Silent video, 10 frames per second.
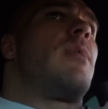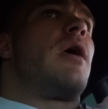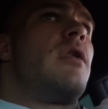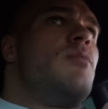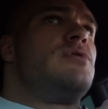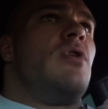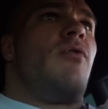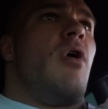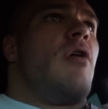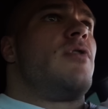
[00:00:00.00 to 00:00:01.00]
And it was
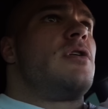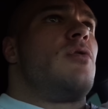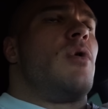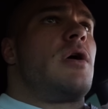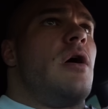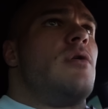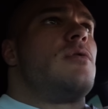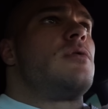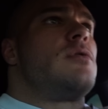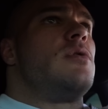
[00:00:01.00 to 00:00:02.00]
overall a really good workout,
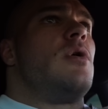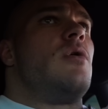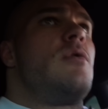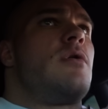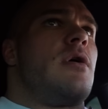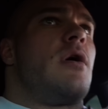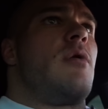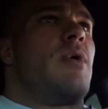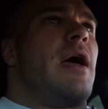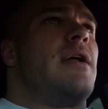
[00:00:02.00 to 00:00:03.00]
you
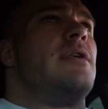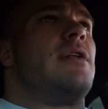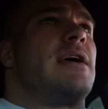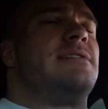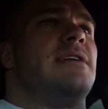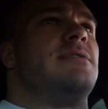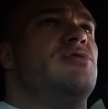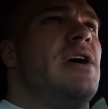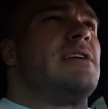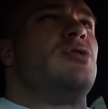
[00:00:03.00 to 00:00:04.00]
know. We had, like I said, some
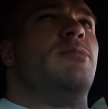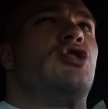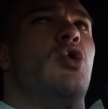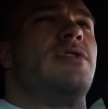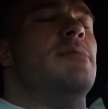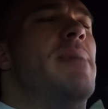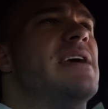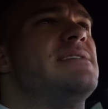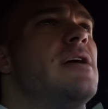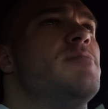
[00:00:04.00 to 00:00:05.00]
chest, a little bit shoulders and
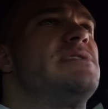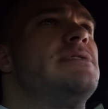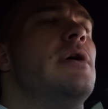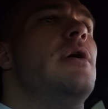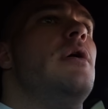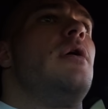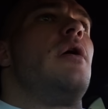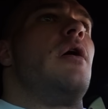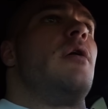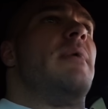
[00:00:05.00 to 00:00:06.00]
biceps.
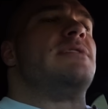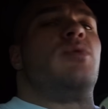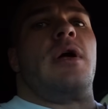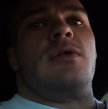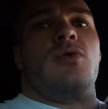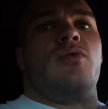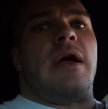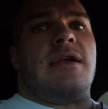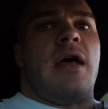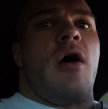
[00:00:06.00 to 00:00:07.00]
That's what I do
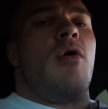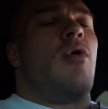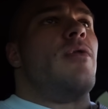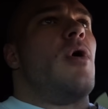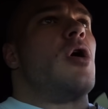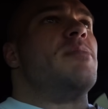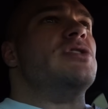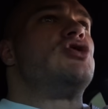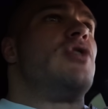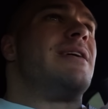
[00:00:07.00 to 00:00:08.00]
right now on the RP
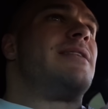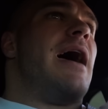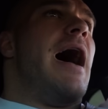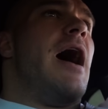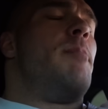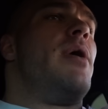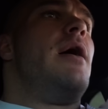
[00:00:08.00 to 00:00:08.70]
Strength app.